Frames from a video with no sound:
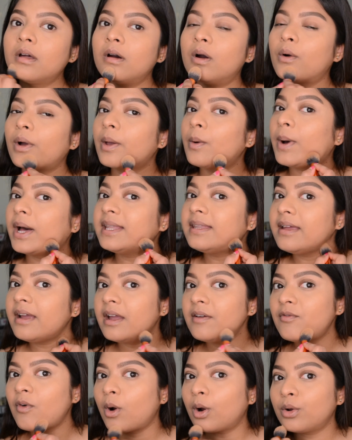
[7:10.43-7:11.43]
Okay, one thing
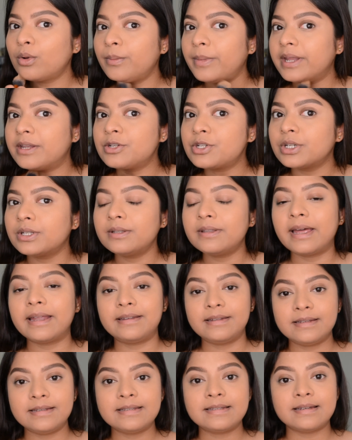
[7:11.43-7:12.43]
I forgot to mention,
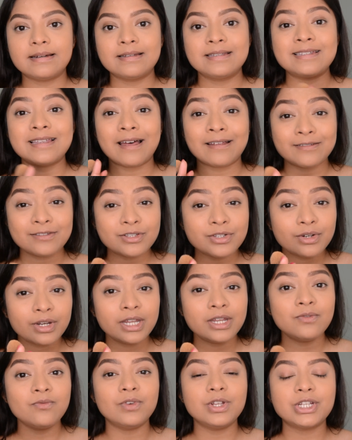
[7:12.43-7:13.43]
that is a
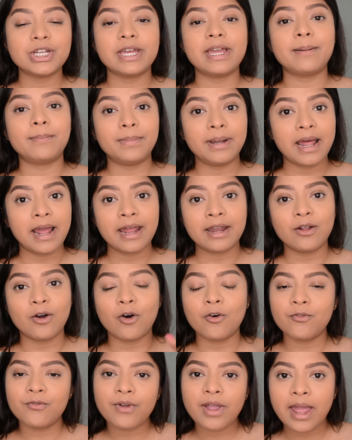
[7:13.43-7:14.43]
sunscreen which I applied
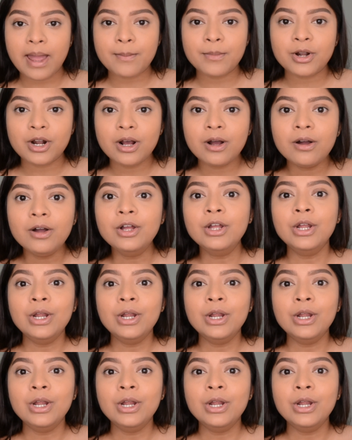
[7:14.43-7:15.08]
off camera